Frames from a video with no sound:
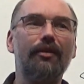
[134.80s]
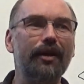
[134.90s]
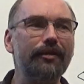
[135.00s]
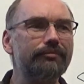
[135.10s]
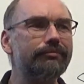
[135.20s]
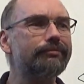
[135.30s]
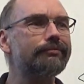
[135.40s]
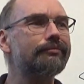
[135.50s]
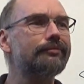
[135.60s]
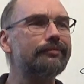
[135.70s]
Right?
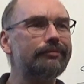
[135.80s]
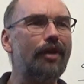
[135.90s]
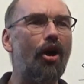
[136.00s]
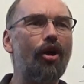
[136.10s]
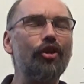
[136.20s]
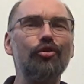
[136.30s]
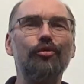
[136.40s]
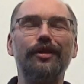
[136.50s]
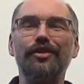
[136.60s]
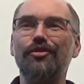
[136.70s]

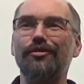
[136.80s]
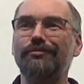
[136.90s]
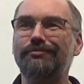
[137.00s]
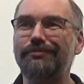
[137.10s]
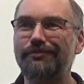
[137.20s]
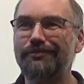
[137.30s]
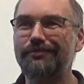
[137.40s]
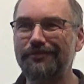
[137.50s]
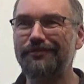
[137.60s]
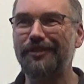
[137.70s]
Arguably true.
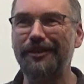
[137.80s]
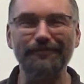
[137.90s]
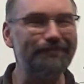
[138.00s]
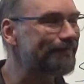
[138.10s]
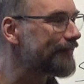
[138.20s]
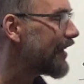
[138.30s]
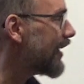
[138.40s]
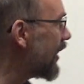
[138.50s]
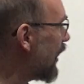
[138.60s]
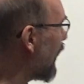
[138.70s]
Right?
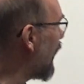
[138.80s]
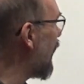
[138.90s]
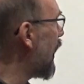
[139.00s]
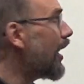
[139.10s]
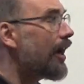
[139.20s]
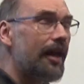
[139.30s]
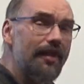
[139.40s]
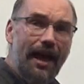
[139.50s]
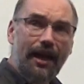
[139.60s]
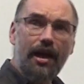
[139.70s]

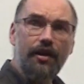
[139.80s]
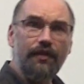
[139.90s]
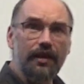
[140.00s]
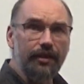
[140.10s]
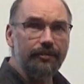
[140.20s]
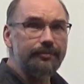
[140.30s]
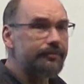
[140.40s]
That kind of thing.